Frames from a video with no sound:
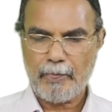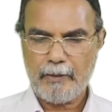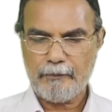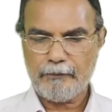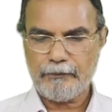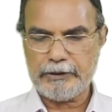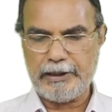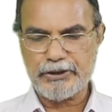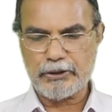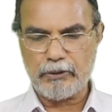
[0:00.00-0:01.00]
for the
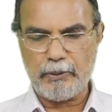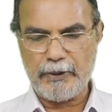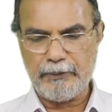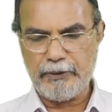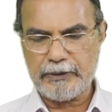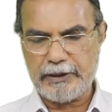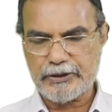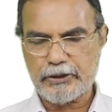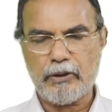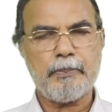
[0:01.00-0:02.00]
next compound or the next
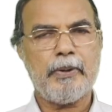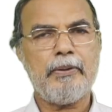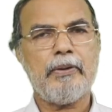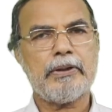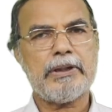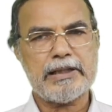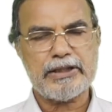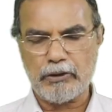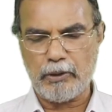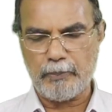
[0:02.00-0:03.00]
compound or the next
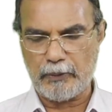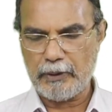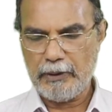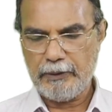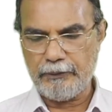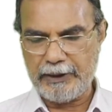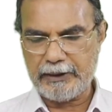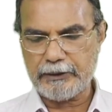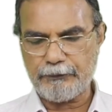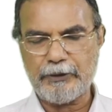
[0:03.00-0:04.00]
compound. You take
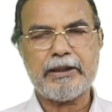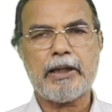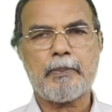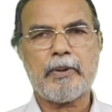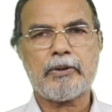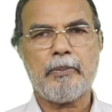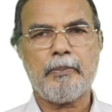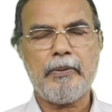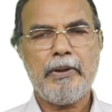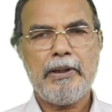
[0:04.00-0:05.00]
the 5 carbon
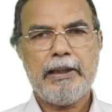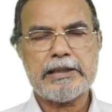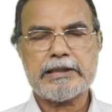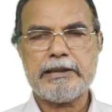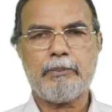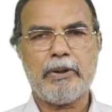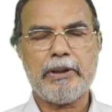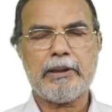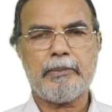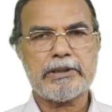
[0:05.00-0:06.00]
compound and see the
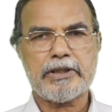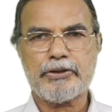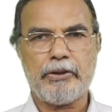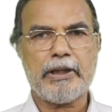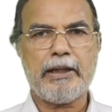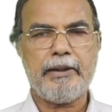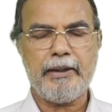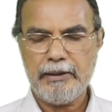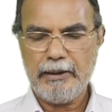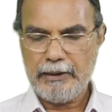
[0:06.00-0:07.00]
molecular mass is not
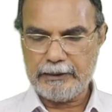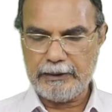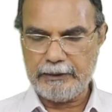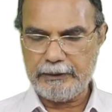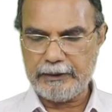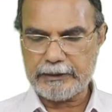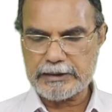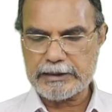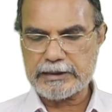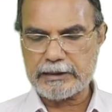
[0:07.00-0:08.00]
100, and then take the
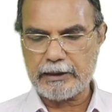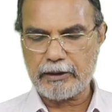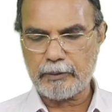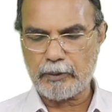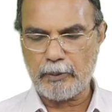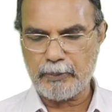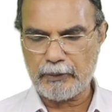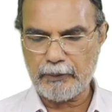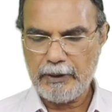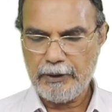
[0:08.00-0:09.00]
6 carbon
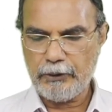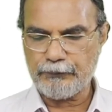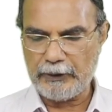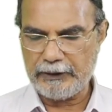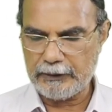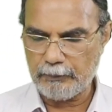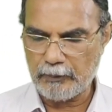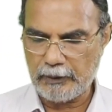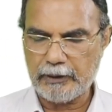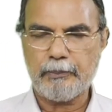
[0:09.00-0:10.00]
compound, you find that the
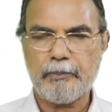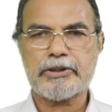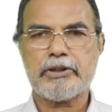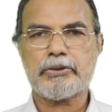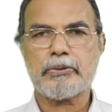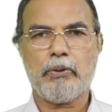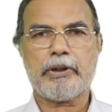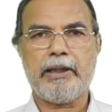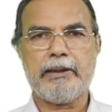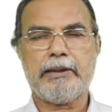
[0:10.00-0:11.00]
molecular mass is
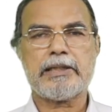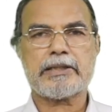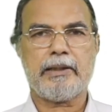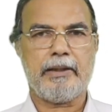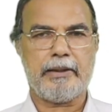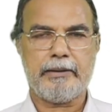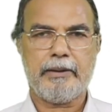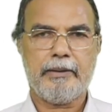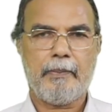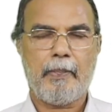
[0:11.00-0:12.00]
okay, that is 100.
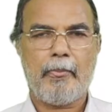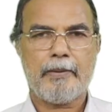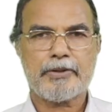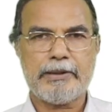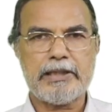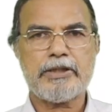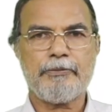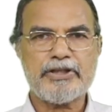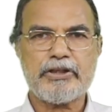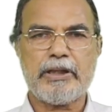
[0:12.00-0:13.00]
So that is the
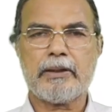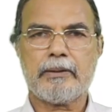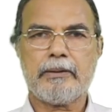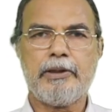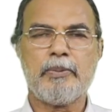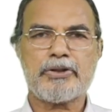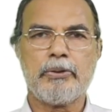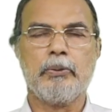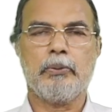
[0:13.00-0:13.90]
first thing that you must do